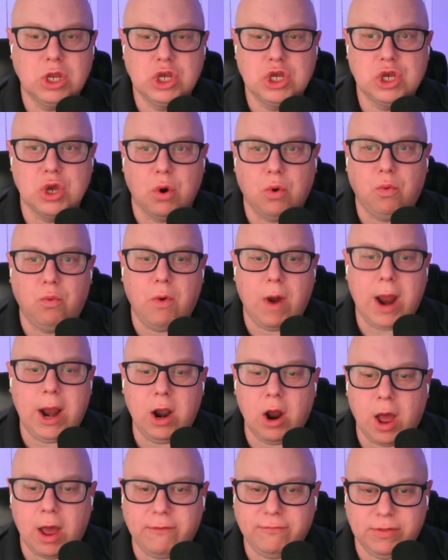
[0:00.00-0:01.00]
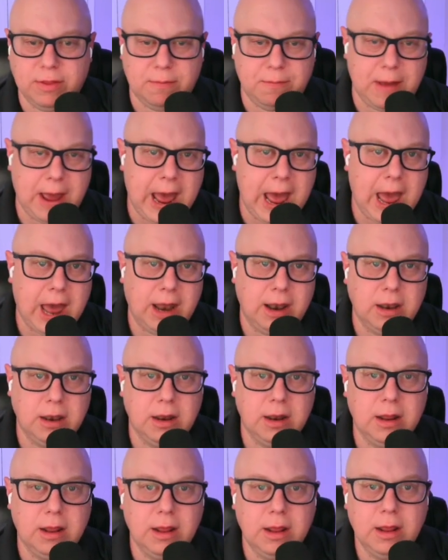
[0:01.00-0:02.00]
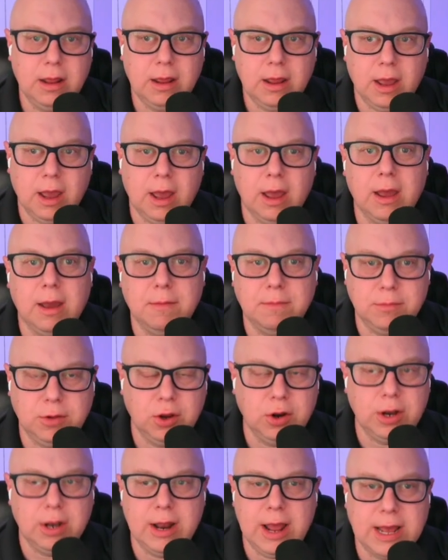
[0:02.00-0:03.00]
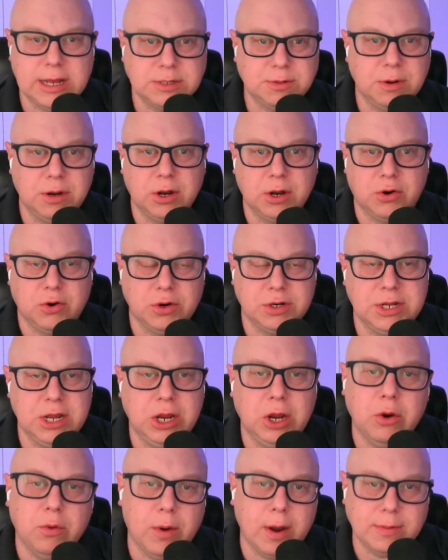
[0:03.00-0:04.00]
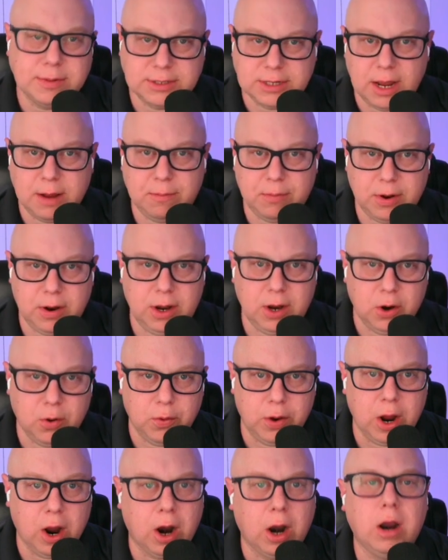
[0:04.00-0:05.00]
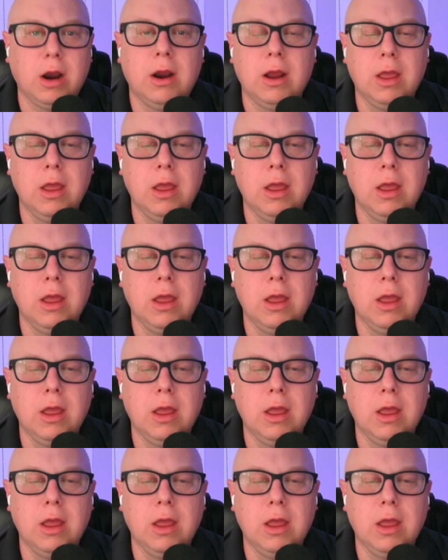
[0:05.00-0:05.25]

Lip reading: right off the bat, you didn't ask me to critique your website, but here we are.